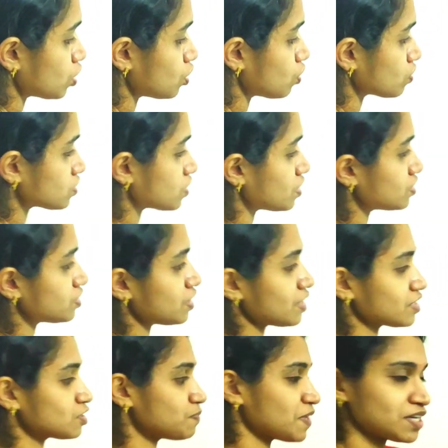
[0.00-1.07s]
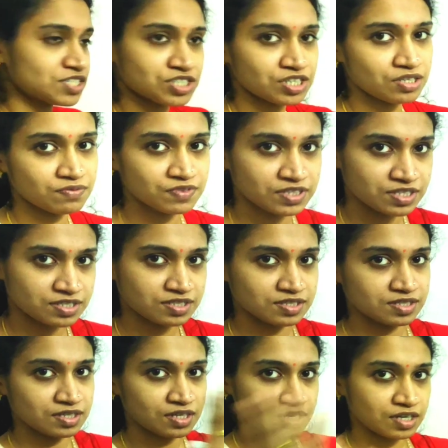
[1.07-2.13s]
dorsal digital expansion with
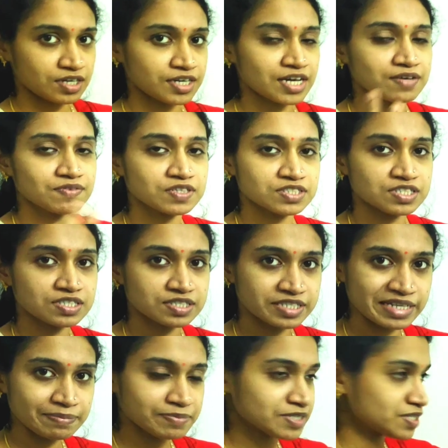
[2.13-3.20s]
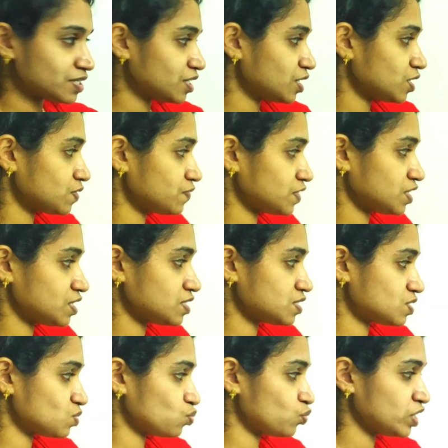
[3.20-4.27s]
its diverging slits, with
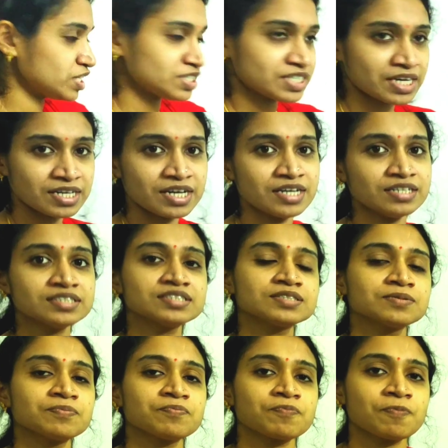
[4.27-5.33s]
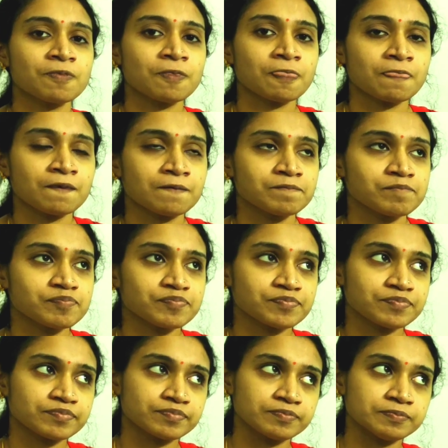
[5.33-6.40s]
its wing tendons,
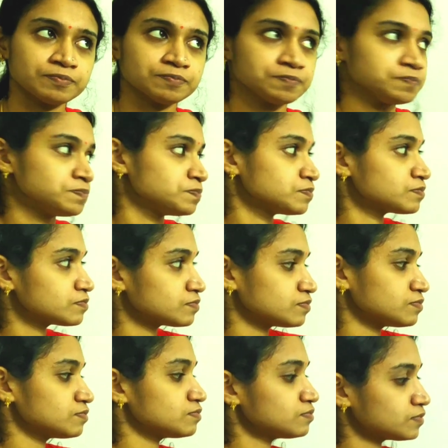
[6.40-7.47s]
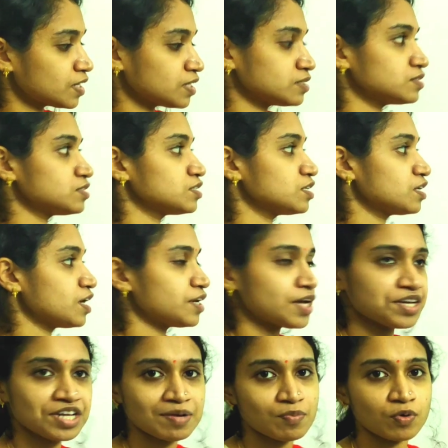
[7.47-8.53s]
and an
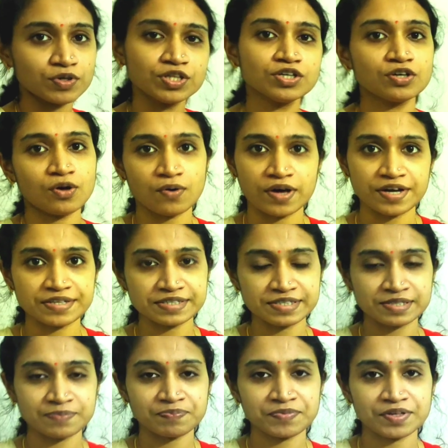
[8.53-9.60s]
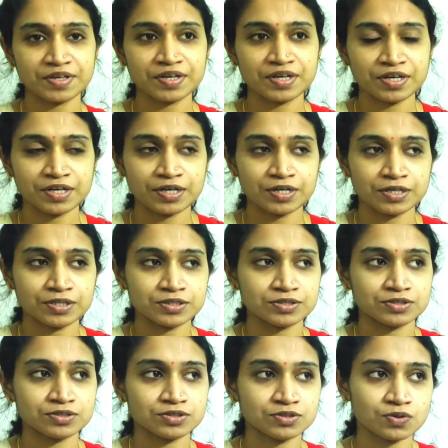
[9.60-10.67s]
idea about the claw hands.
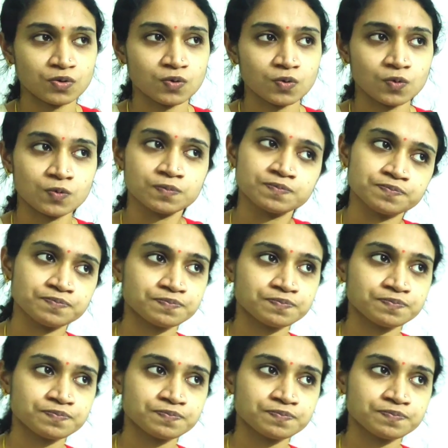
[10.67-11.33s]
So